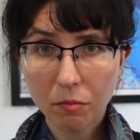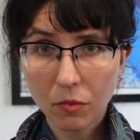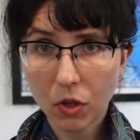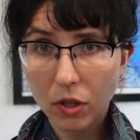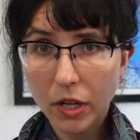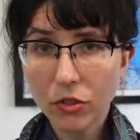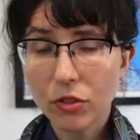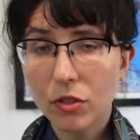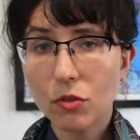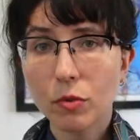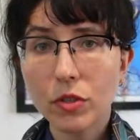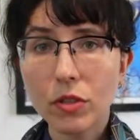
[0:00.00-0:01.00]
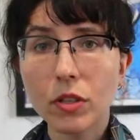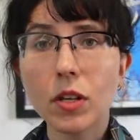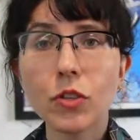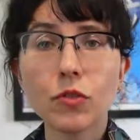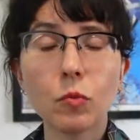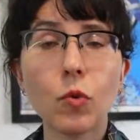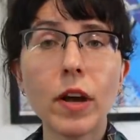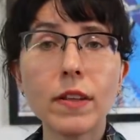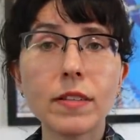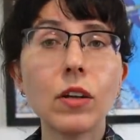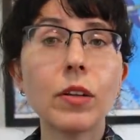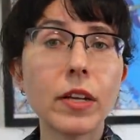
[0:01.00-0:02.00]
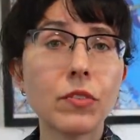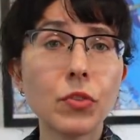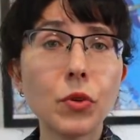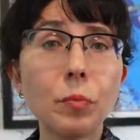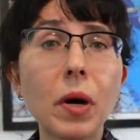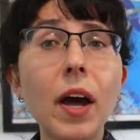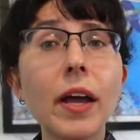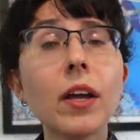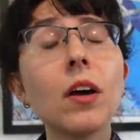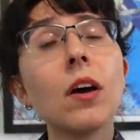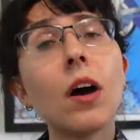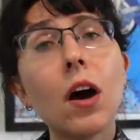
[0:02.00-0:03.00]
clutch, this wristlet clutch from YSL is a good buy.